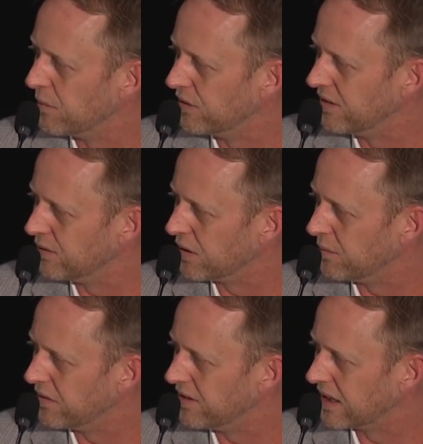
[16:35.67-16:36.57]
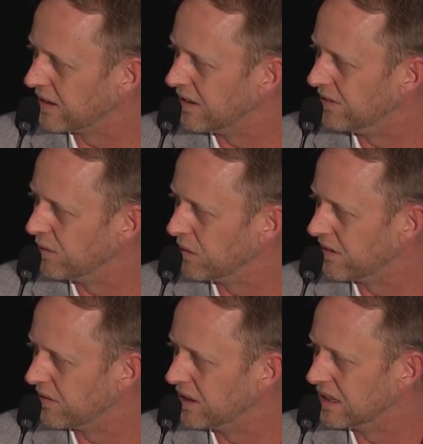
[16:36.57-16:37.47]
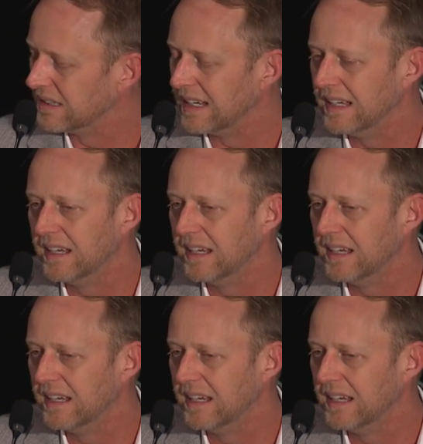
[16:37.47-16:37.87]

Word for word: most disruptive technology we've ever looked at.